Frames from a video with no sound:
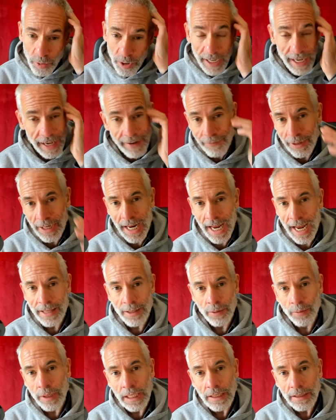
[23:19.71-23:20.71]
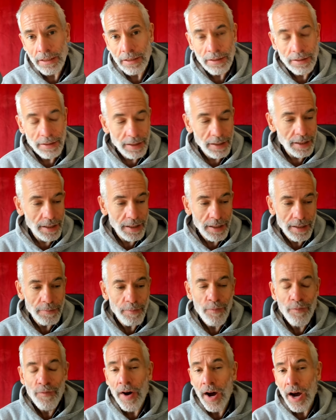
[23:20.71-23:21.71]
work every day of the week,
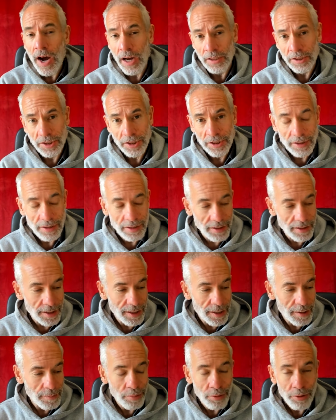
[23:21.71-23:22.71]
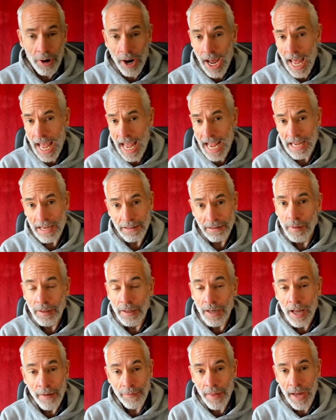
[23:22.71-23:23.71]
fast, pray,
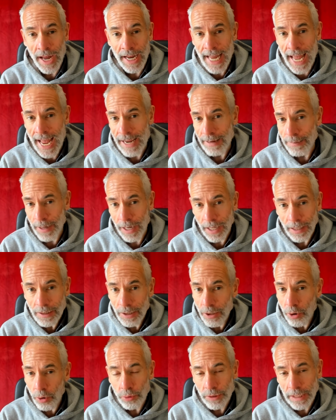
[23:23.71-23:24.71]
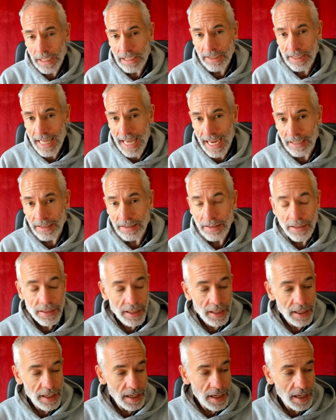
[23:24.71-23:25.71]
love thy neighbor. All these things
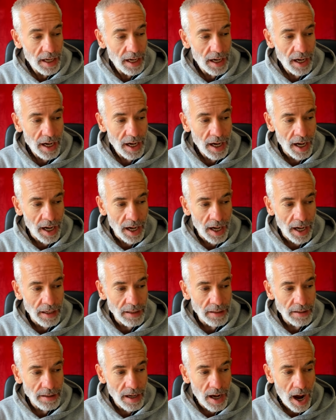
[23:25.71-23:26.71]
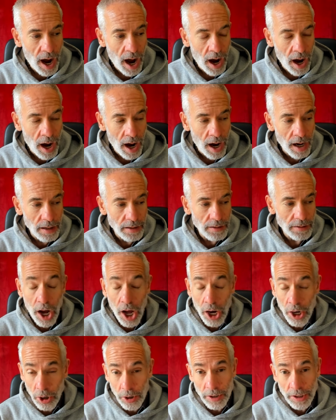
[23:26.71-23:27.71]
uh, are
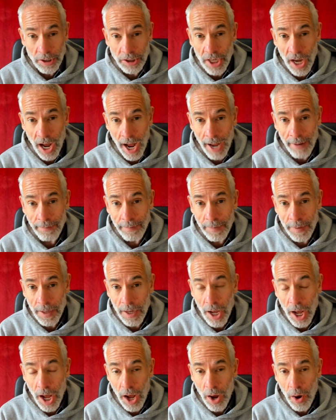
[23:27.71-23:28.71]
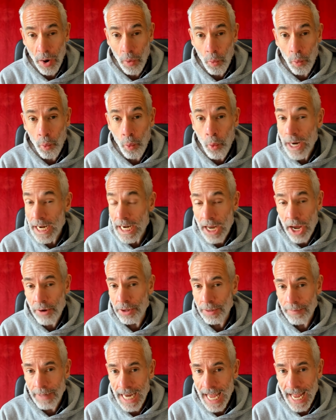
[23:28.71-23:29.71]
a lot of the time we know
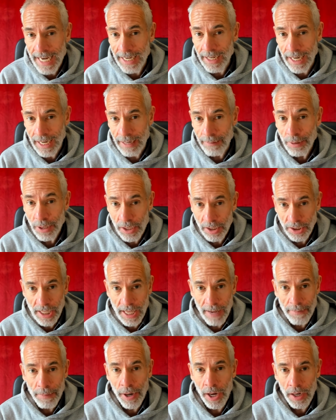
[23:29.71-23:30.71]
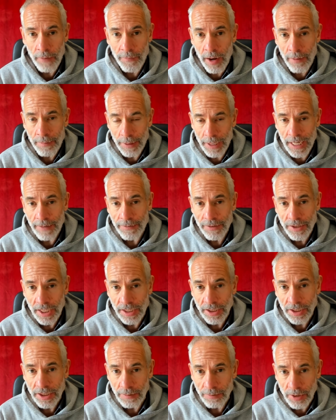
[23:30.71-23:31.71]
them innately because they're part of our belief
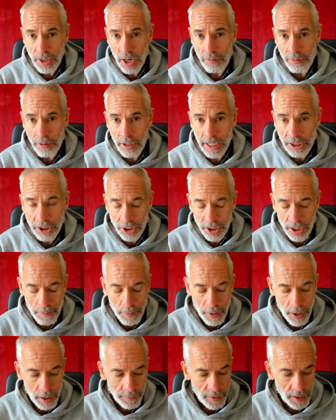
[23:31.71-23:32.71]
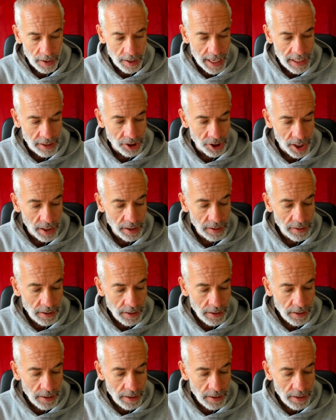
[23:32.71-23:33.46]
systems, our religion, a part of our nature.